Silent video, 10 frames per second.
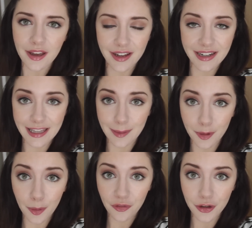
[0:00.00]
kind of keep
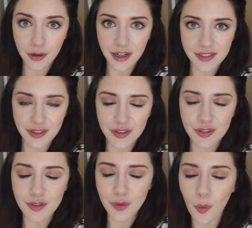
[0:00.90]
it up for you guys because
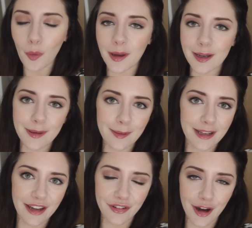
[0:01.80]
so many
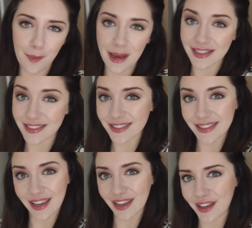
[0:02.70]
people left comments
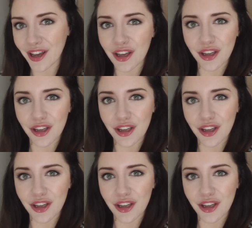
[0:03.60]
saying,